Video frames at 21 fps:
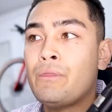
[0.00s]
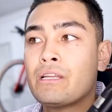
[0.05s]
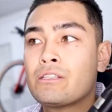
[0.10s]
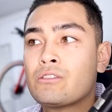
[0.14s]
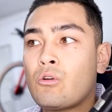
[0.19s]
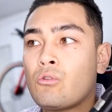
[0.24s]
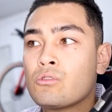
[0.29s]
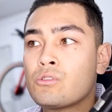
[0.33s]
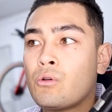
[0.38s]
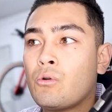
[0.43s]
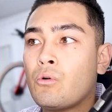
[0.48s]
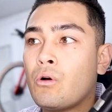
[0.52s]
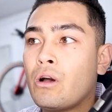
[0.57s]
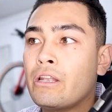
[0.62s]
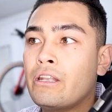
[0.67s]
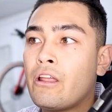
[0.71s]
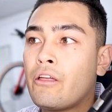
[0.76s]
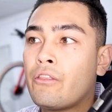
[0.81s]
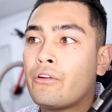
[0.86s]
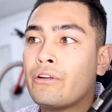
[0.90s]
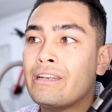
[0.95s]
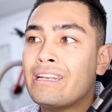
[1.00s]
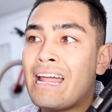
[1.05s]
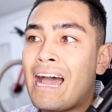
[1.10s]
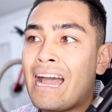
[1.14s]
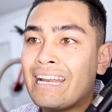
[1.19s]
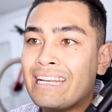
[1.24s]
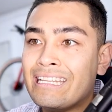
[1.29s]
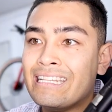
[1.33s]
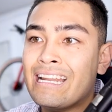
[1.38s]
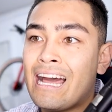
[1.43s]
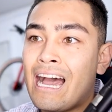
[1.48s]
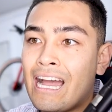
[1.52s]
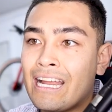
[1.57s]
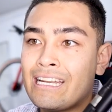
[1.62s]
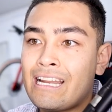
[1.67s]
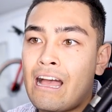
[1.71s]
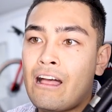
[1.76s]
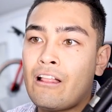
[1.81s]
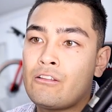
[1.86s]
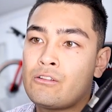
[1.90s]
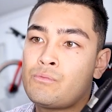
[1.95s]
that's also another ninety-nine
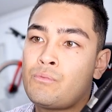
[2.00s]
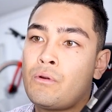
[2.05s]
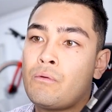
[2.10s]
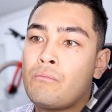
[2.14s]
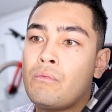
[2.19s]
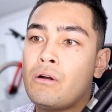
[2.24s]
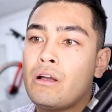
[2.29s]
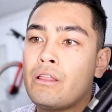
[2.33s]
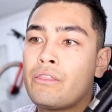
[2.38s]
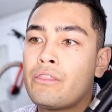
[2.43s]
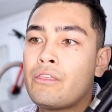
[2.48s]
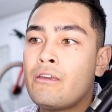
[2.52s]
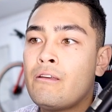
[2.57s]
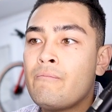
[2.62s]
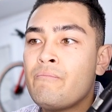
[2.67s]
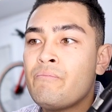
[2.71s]
dollars per month.